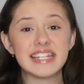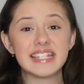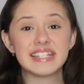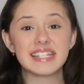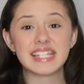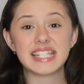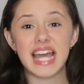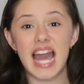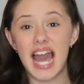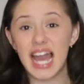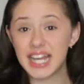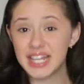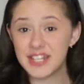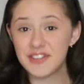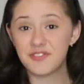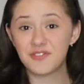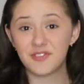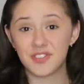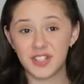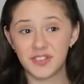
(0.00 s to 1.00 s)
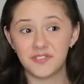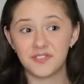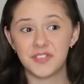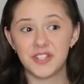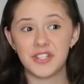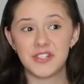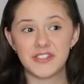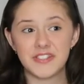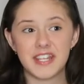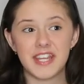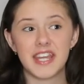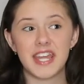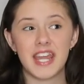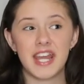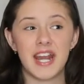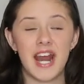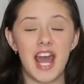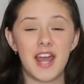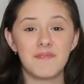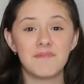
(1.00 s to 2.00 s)
it's kind of confusing
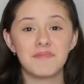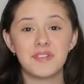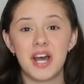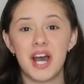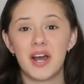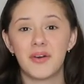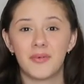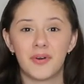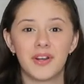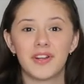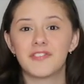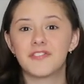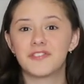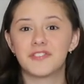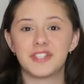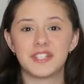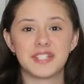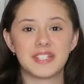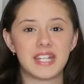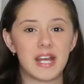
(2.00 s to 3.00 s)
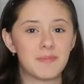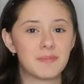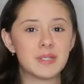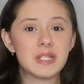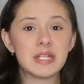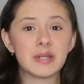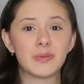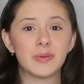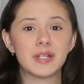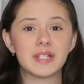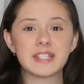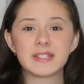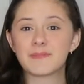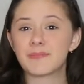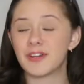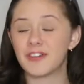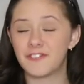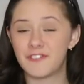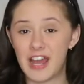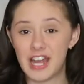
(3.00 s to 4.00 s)
and I'm not one of the step sequence
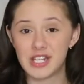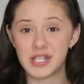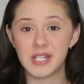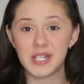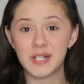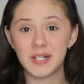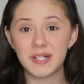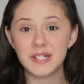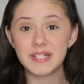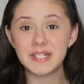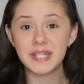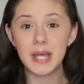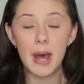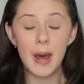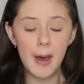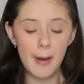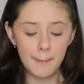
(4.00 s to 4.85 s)
professionals,